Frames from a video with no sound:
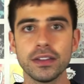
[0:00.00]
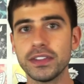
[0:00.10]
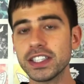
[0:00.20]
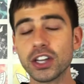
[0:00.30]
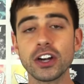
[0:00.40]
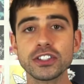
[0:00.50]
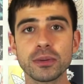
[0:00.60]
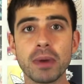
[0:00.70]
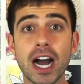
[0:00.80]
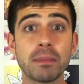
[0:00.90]
These cards
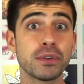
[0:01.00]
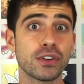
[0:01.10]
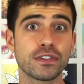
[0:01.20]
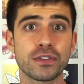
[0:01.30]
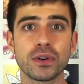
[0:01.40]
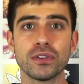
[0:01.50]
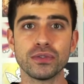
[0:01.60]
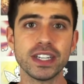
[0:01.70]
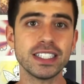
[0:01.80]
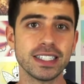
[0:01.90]
are popular for a
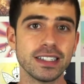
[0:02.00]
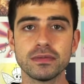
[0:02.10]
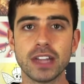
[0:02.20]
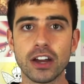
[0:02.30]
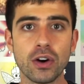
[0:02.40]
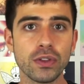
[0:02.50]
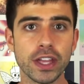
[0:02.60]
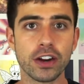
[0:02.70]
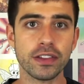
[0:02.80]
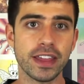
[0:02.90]
reason. Not
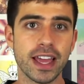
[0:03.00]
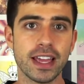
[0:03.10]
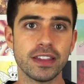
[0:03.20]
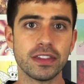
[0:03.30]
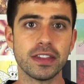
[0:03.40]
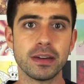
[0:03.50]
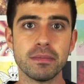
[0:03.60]
only are they the